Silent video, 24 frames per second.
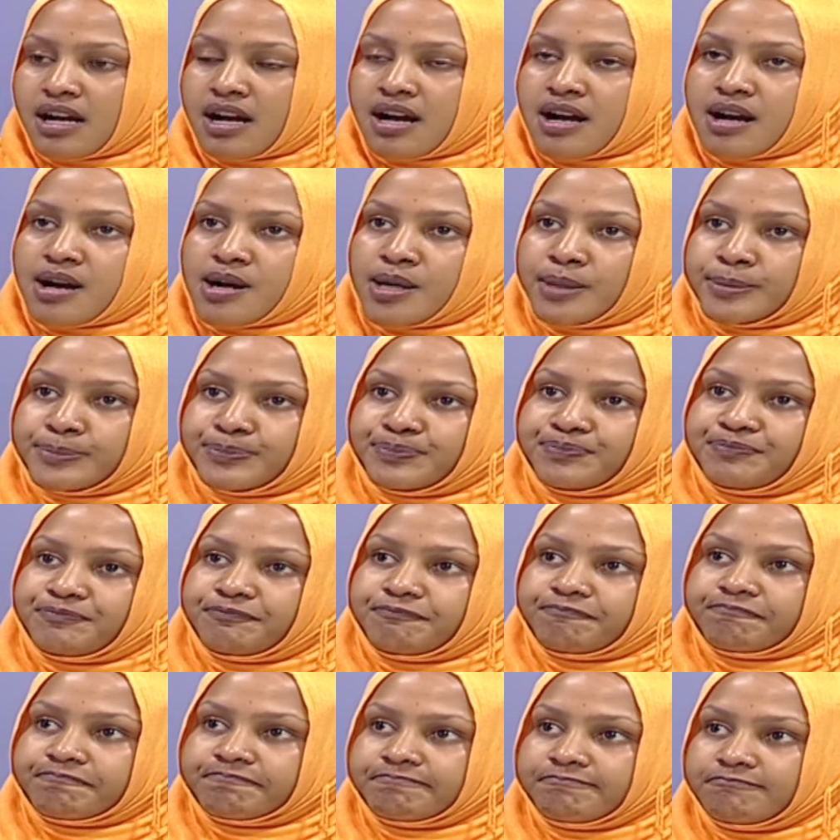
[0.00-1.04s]
Okay.
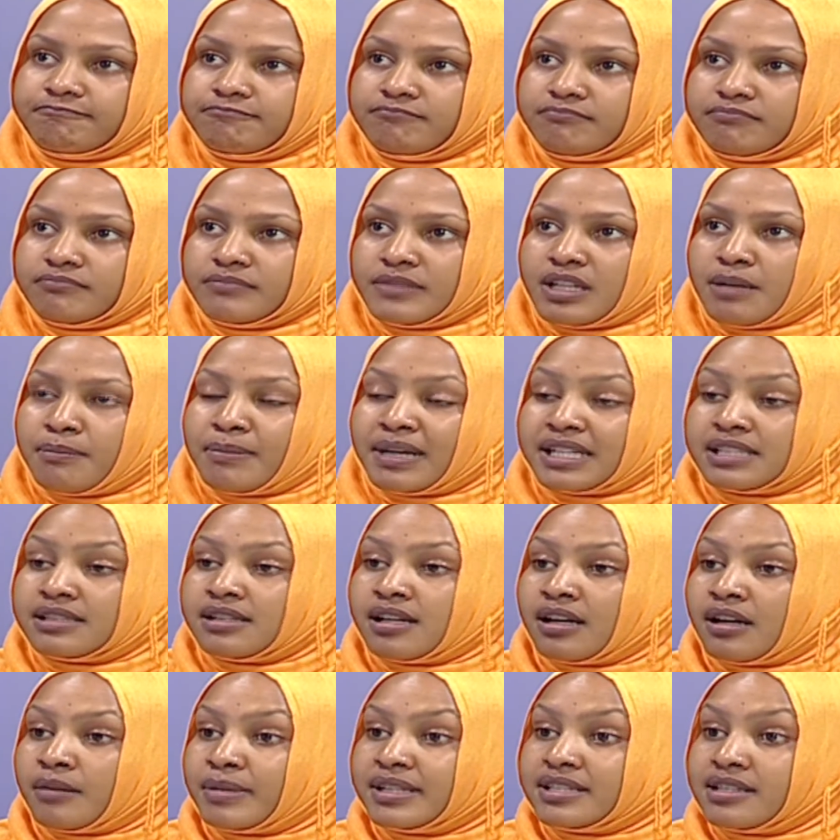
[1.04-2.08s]
But
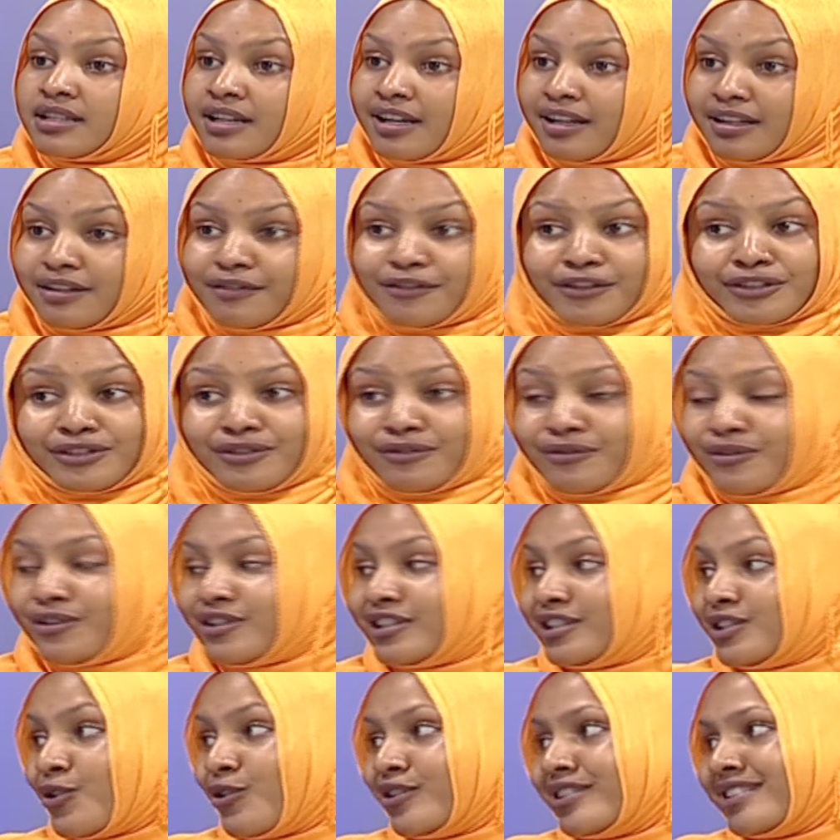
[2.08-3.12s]
basically, first of all,
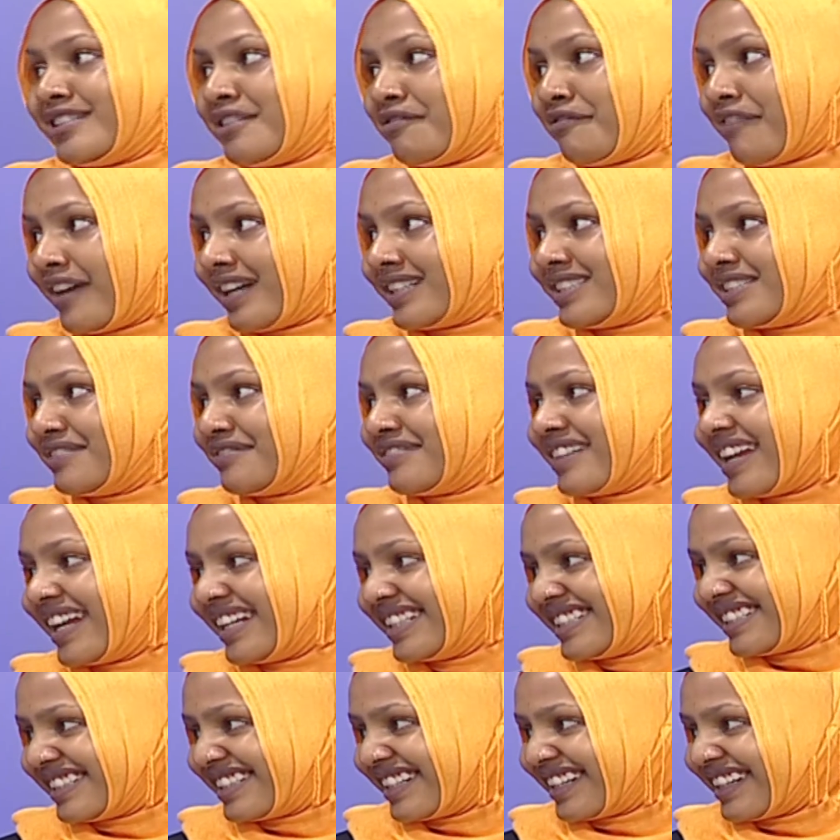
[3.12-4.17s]
it's cost
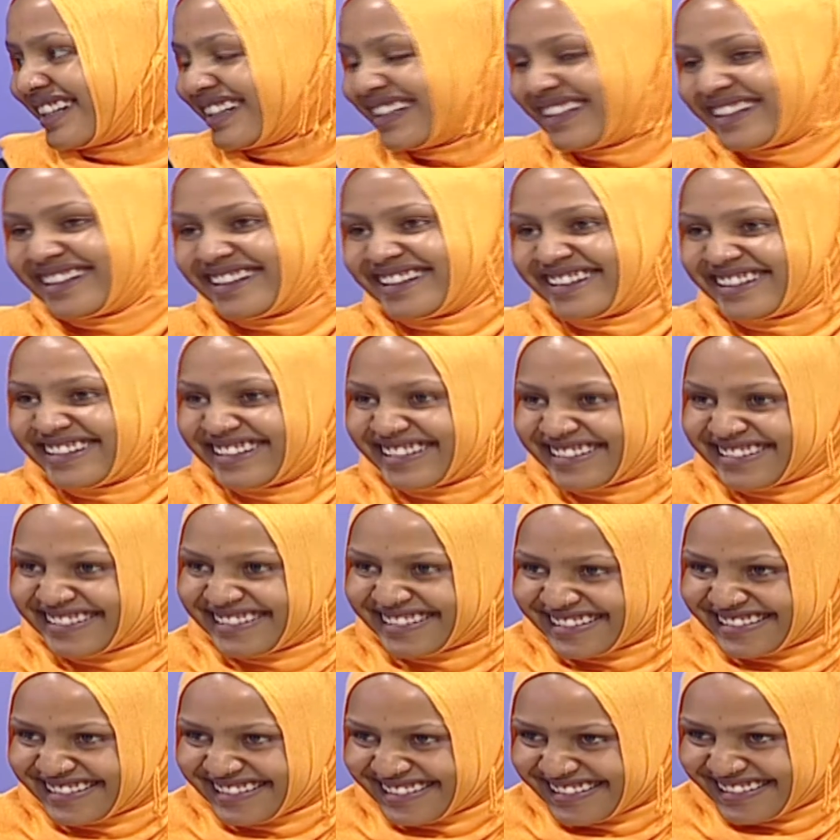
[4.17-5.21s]
effectiveness.
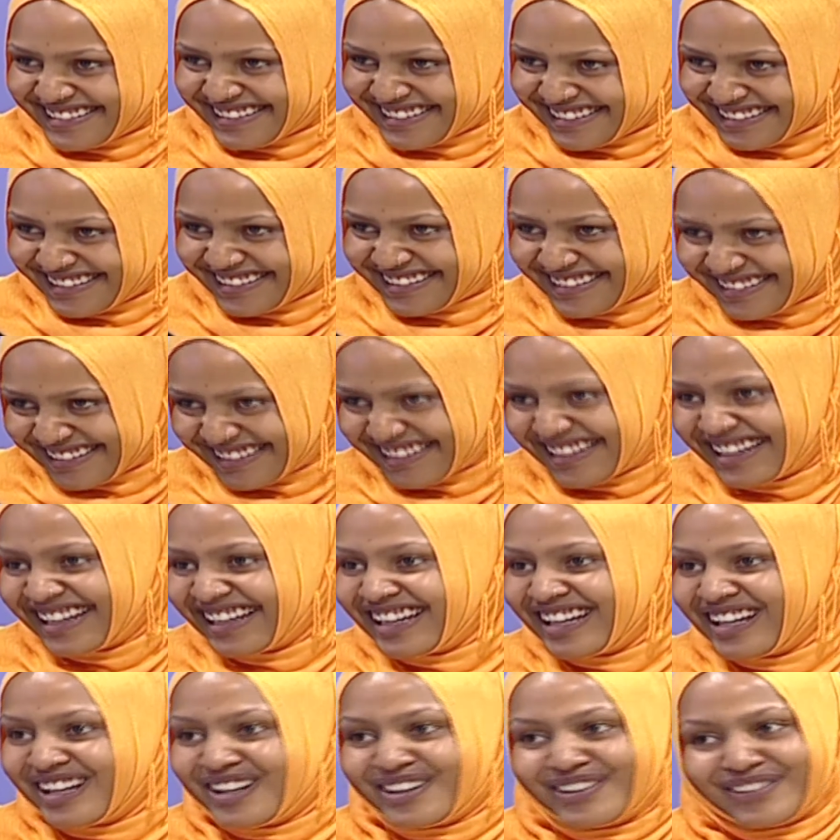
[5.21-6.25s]

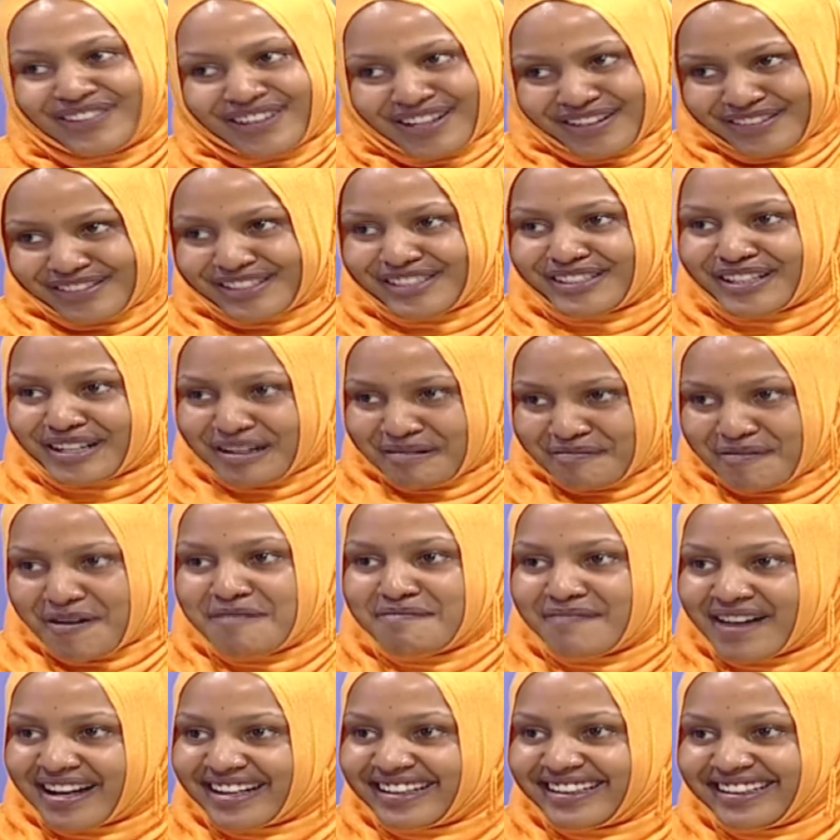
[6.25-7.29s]
We have to talk about
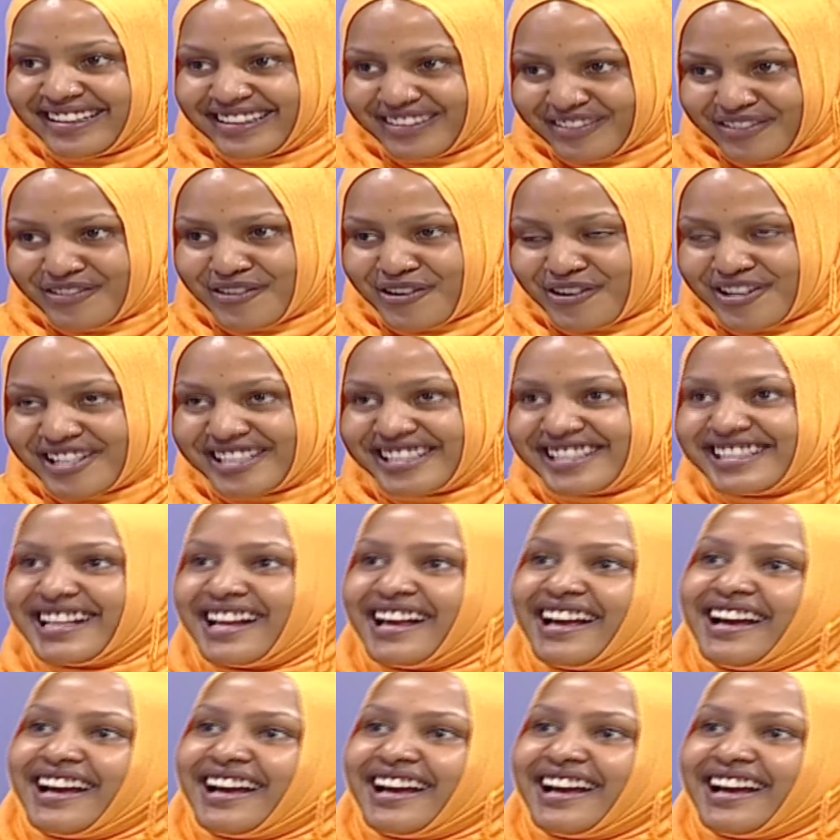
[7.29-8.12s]
money, of course.